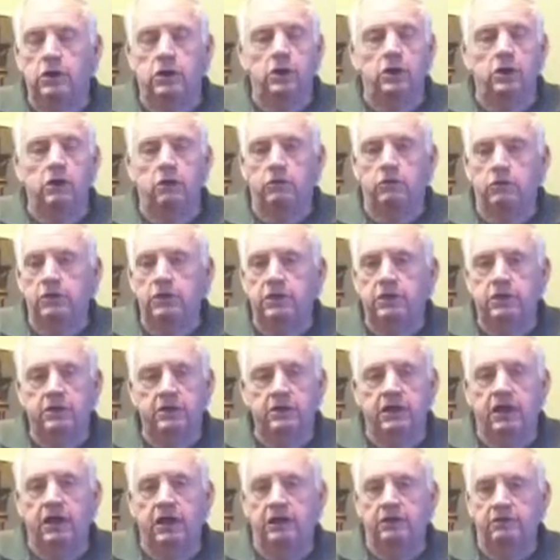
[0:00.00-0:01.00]
get all
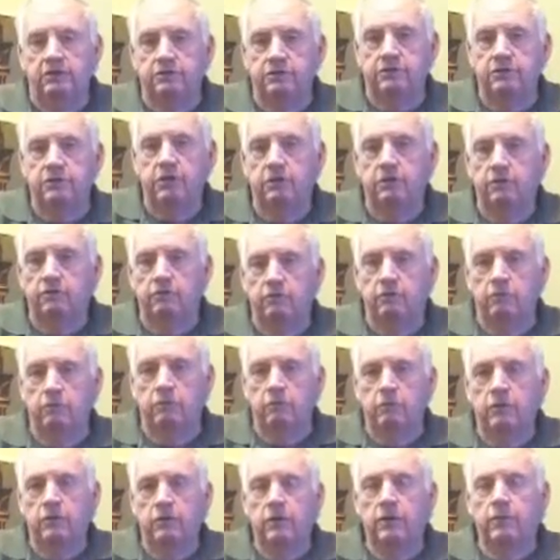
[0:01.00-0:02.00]
10,000 of them
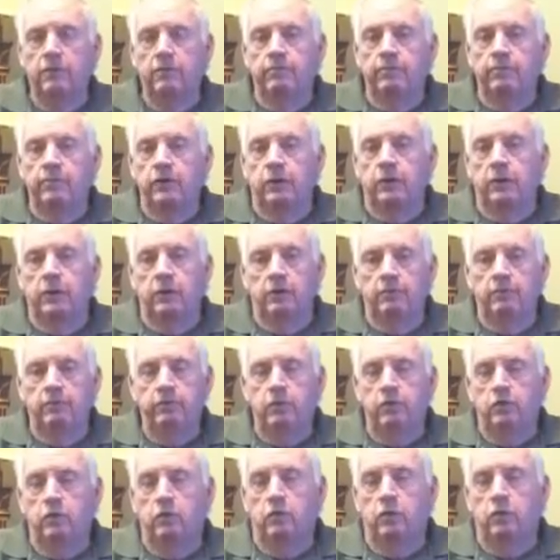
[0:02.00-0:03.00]
up
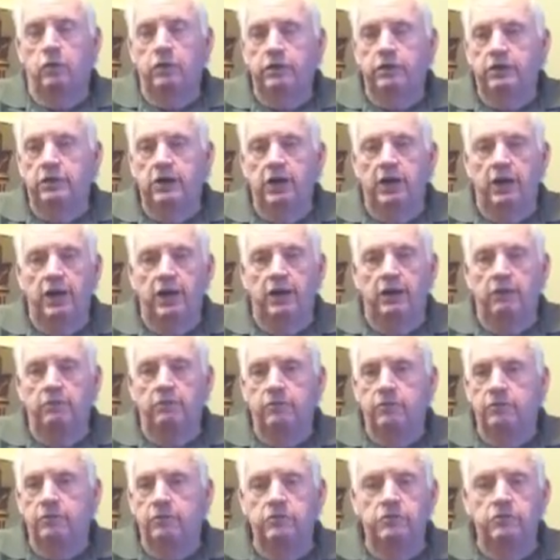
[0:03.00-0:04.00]
at one time.
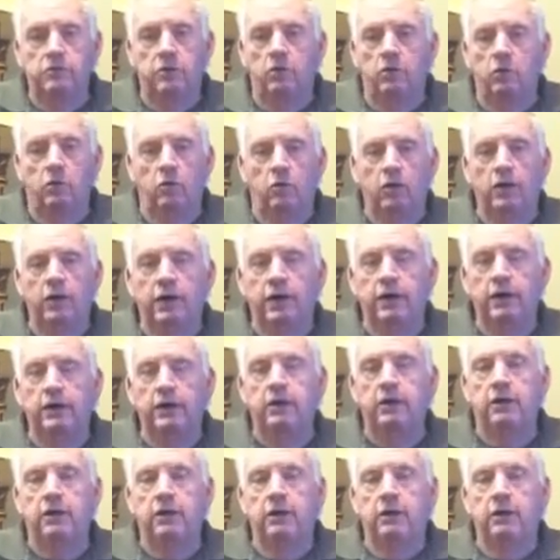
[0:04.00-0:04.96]
There's no way.